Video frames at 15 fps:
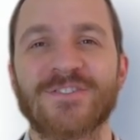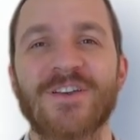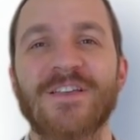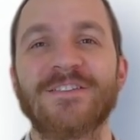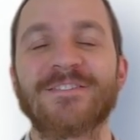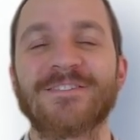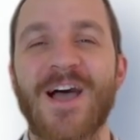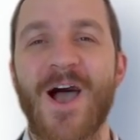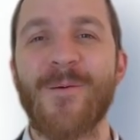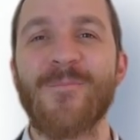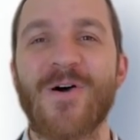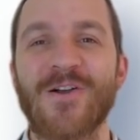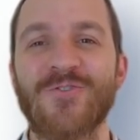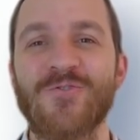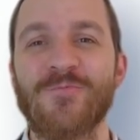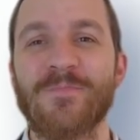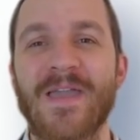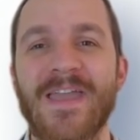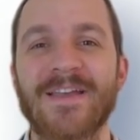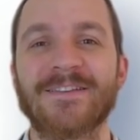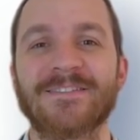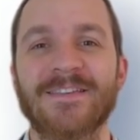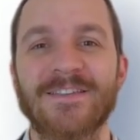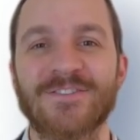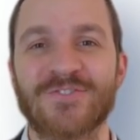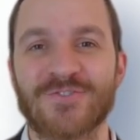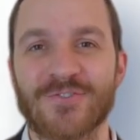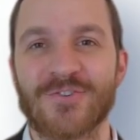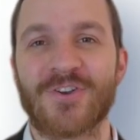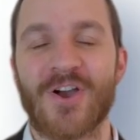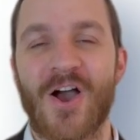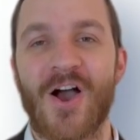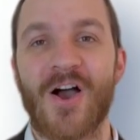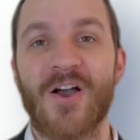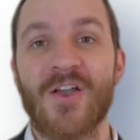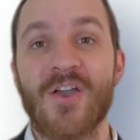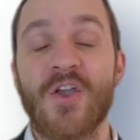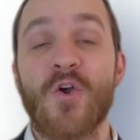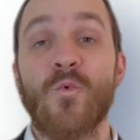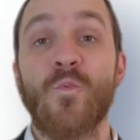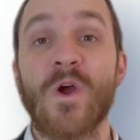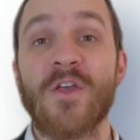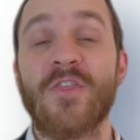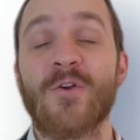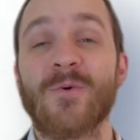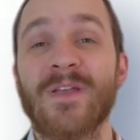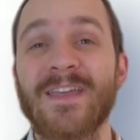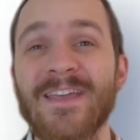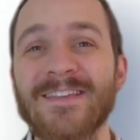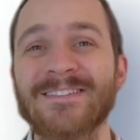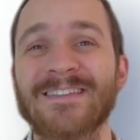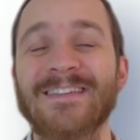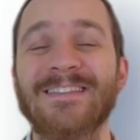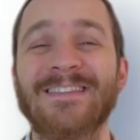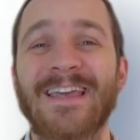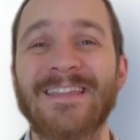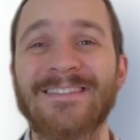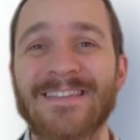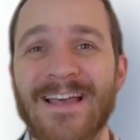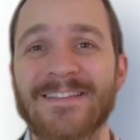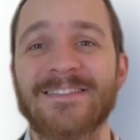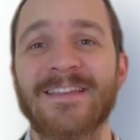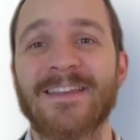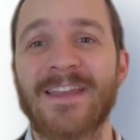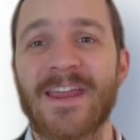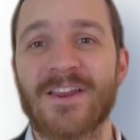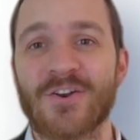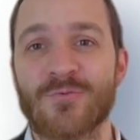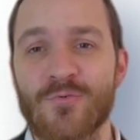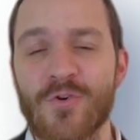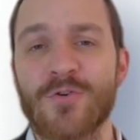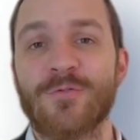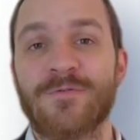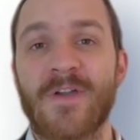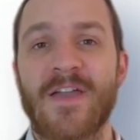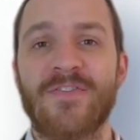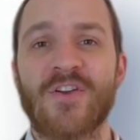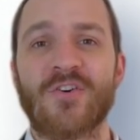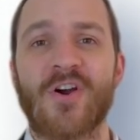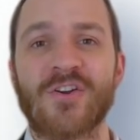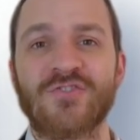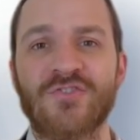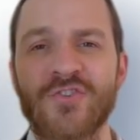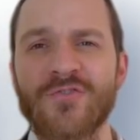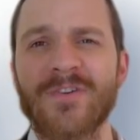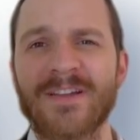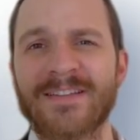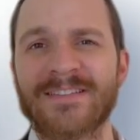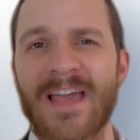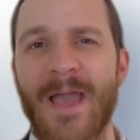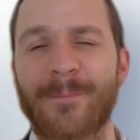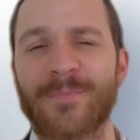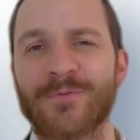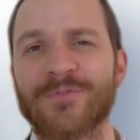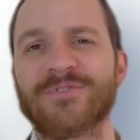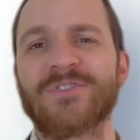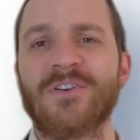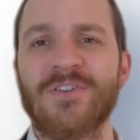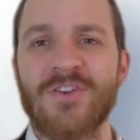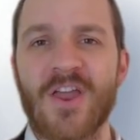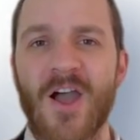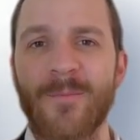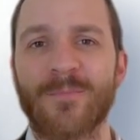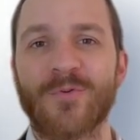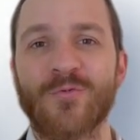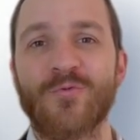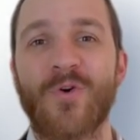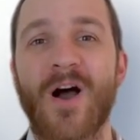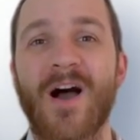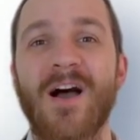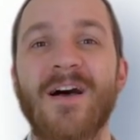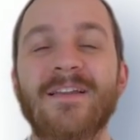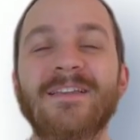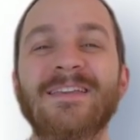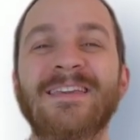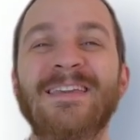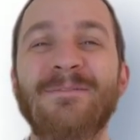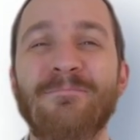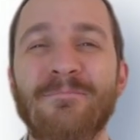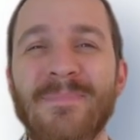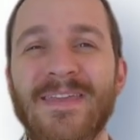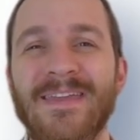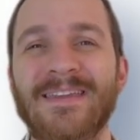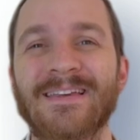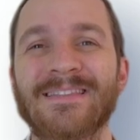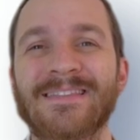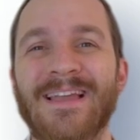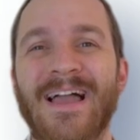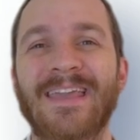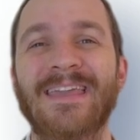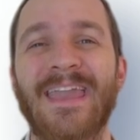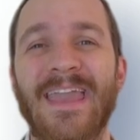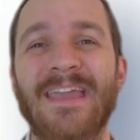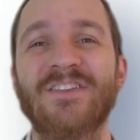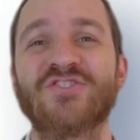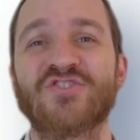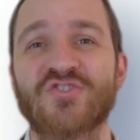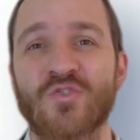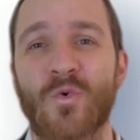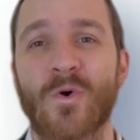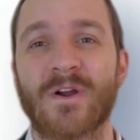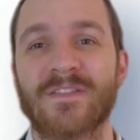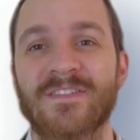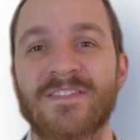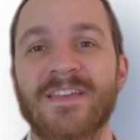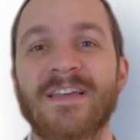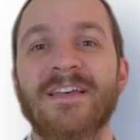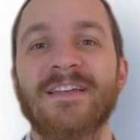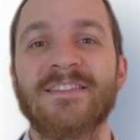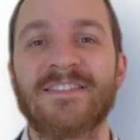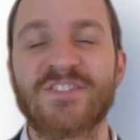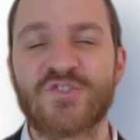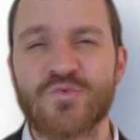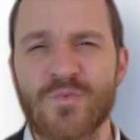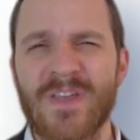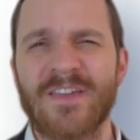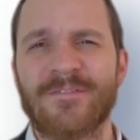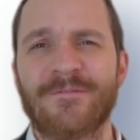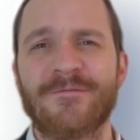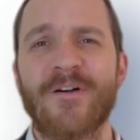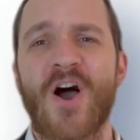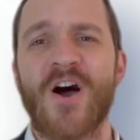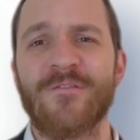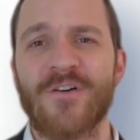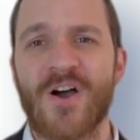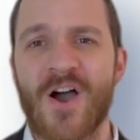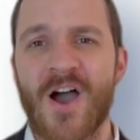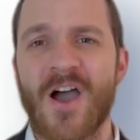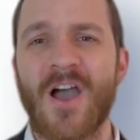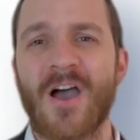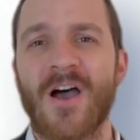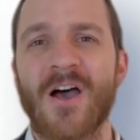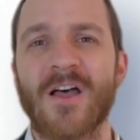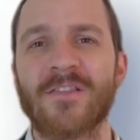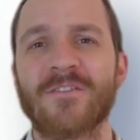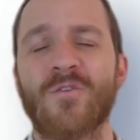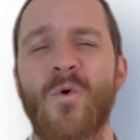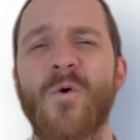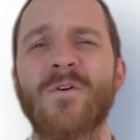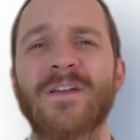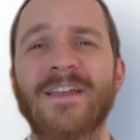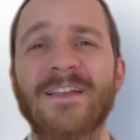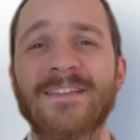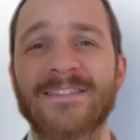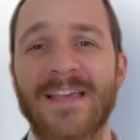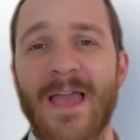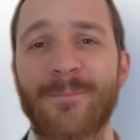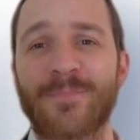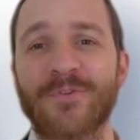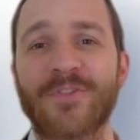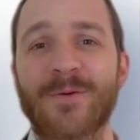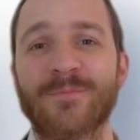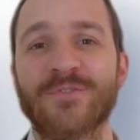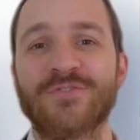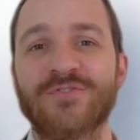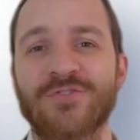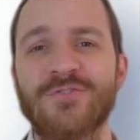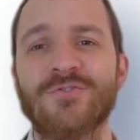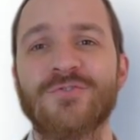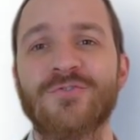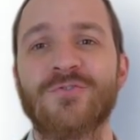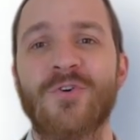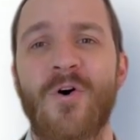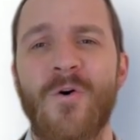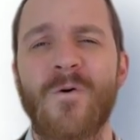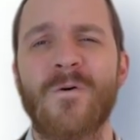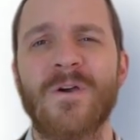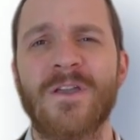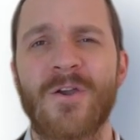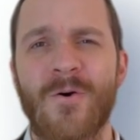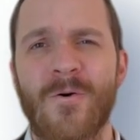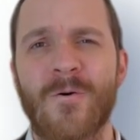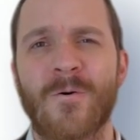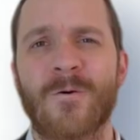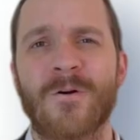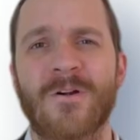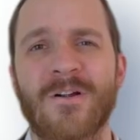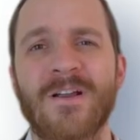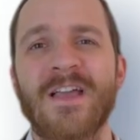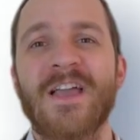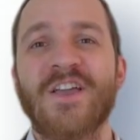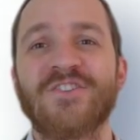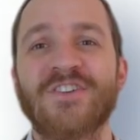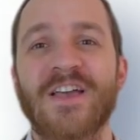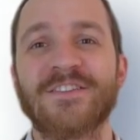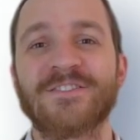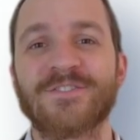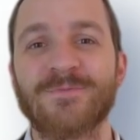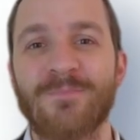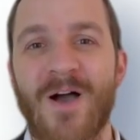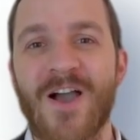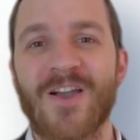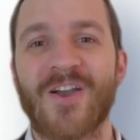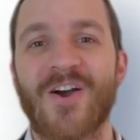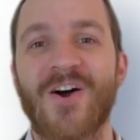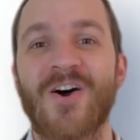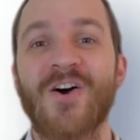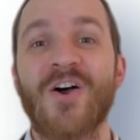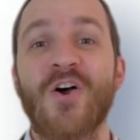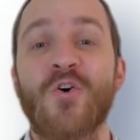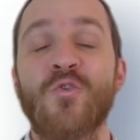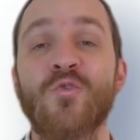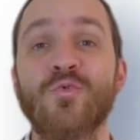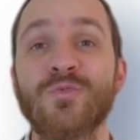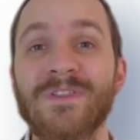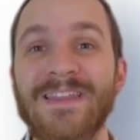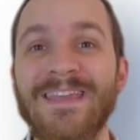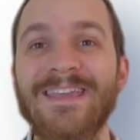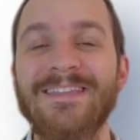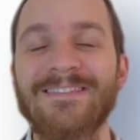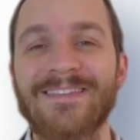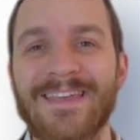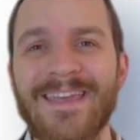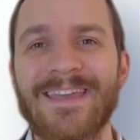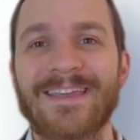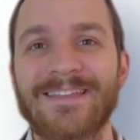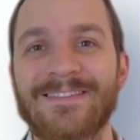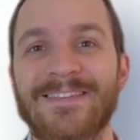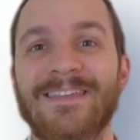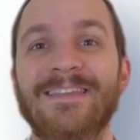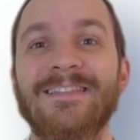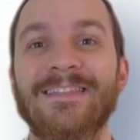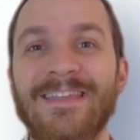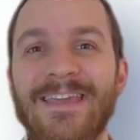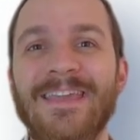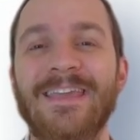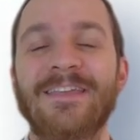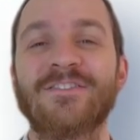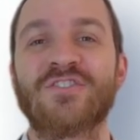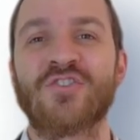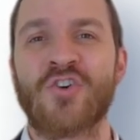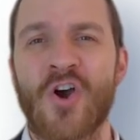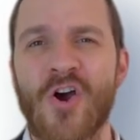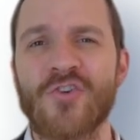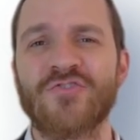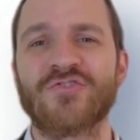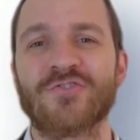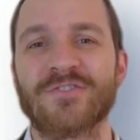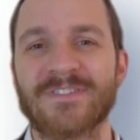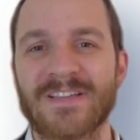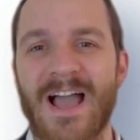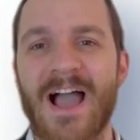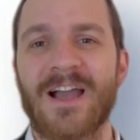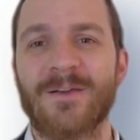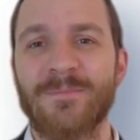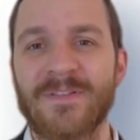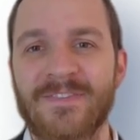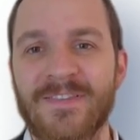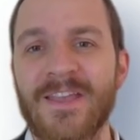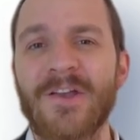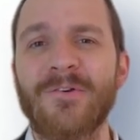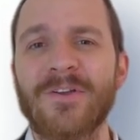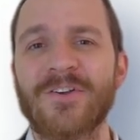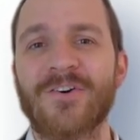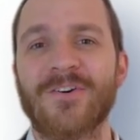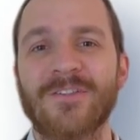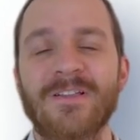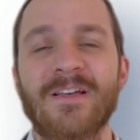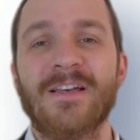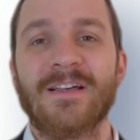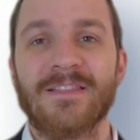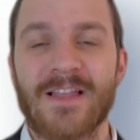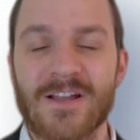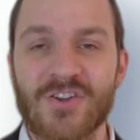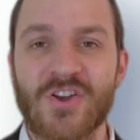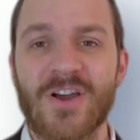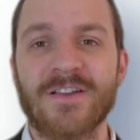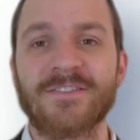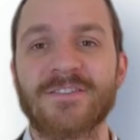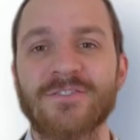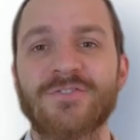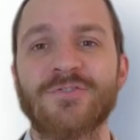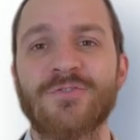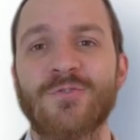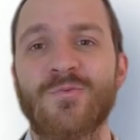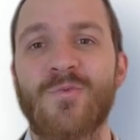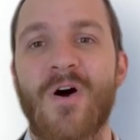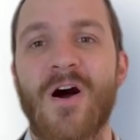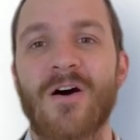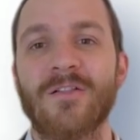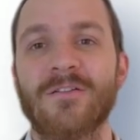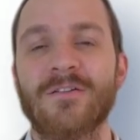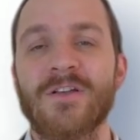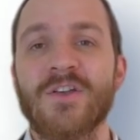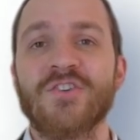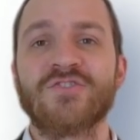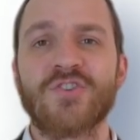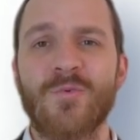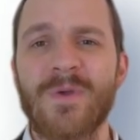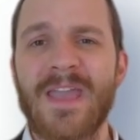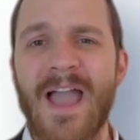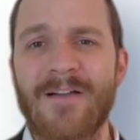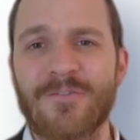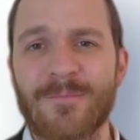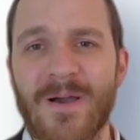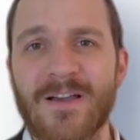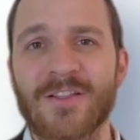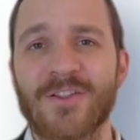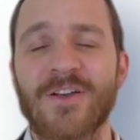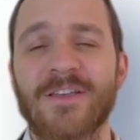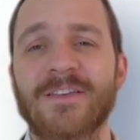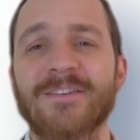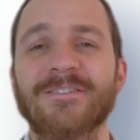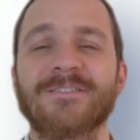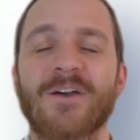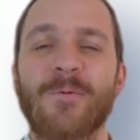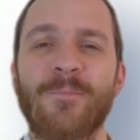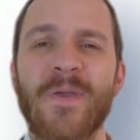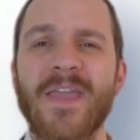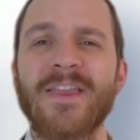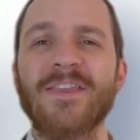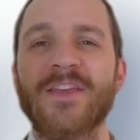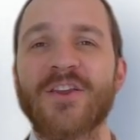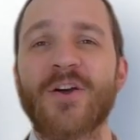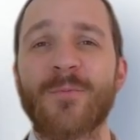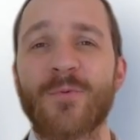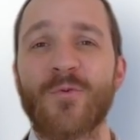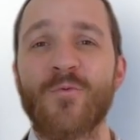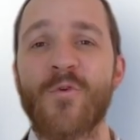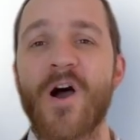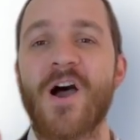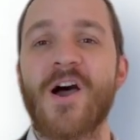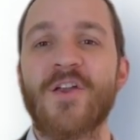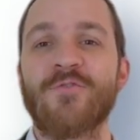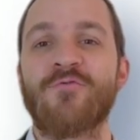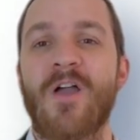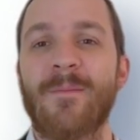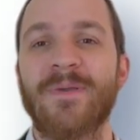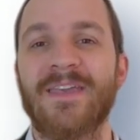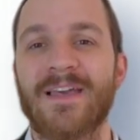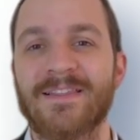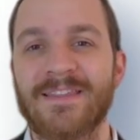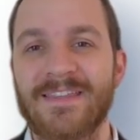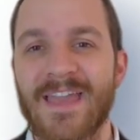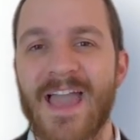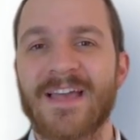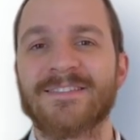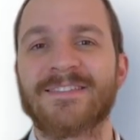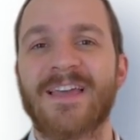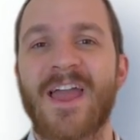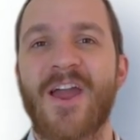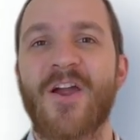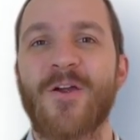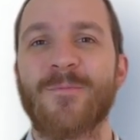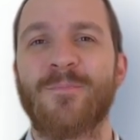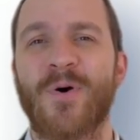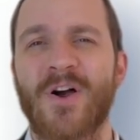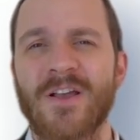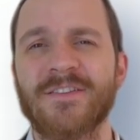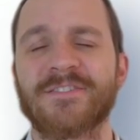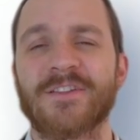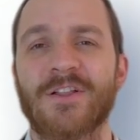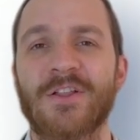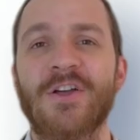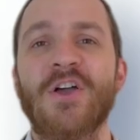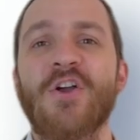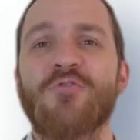someone who makes his sukkah, where there isn't a designated roof. And there are 2 examples. Number 1, kimin, like a sort, tzrif, of a hut. Or example number 2, or shesmacha, who leaned he leaned kosher schach material, la kaisel, to the wall. So we have a machlokes. Opinion number 1, Rabbi Eliezer, poisel.